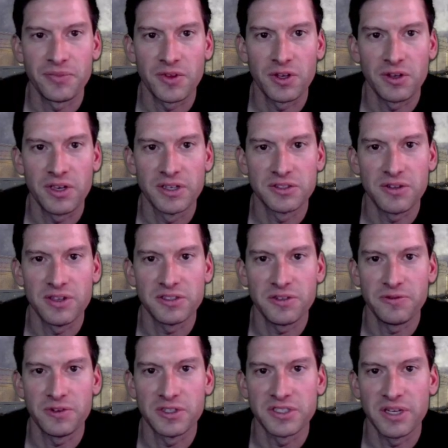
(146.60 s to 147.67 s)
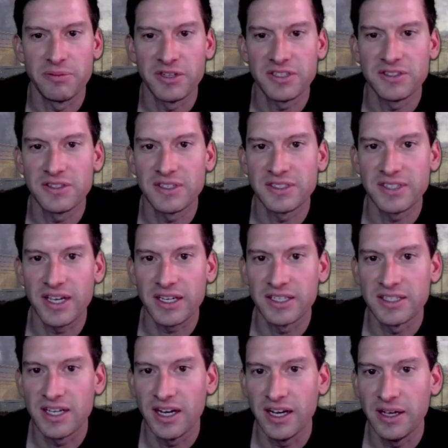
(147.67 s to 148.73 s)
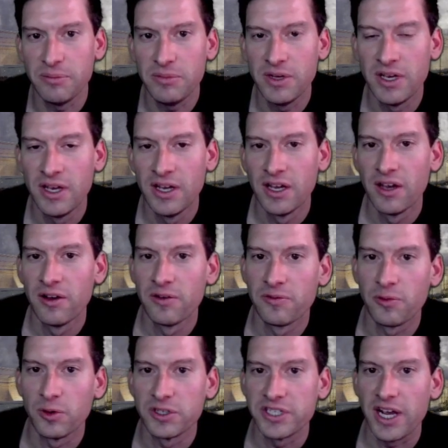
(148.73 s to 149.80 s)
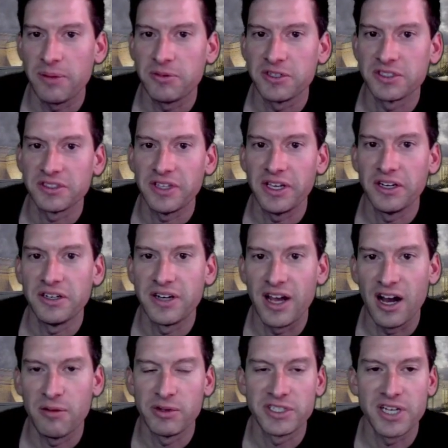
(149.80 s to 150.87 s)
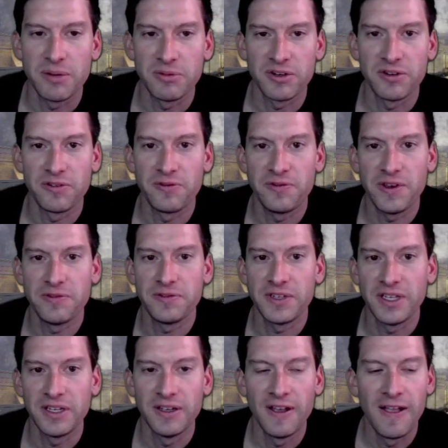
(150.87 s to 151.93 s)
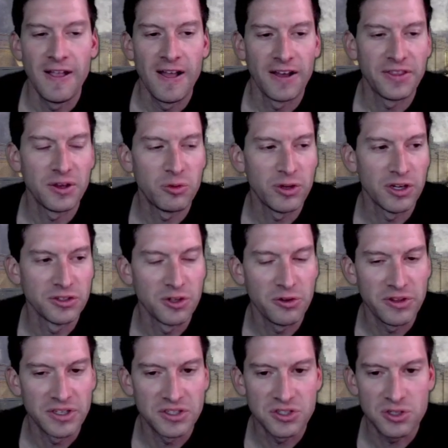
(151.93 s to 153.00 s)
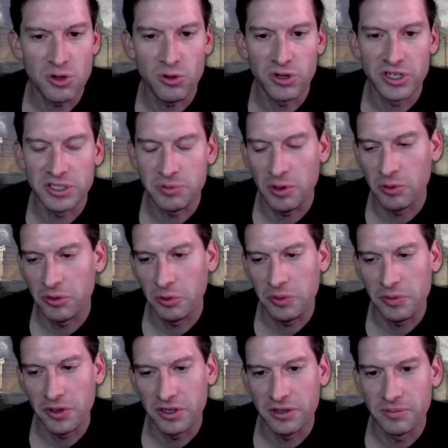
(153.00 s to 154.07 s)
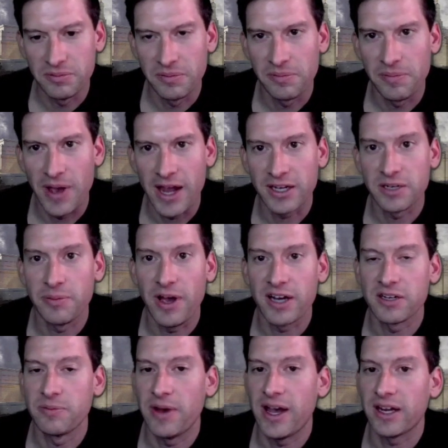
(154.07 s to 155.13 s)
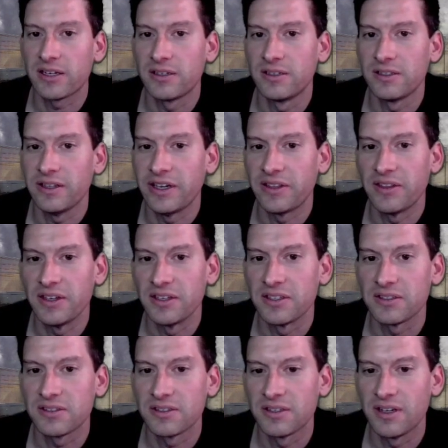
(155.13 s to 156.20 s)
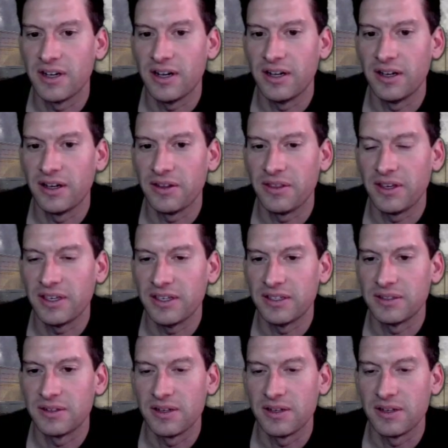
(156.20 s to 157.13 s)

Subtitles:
Okay, so that was the first time. This is the second time, 4 chapters later in Alma chapter 50. I think we all know these stories, but when we put them back to back to back like this, I think it